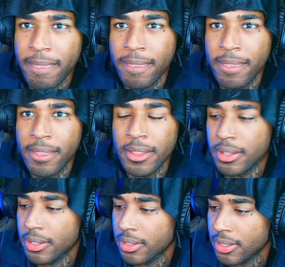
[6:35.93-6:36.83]

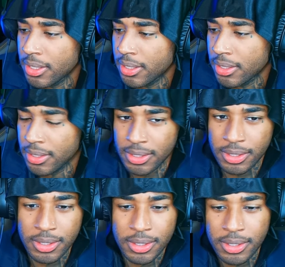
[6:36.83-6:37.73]

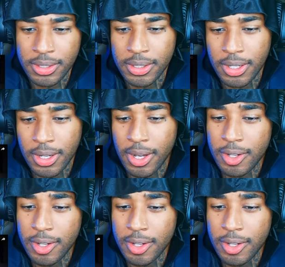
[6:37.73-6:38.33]
[no speech]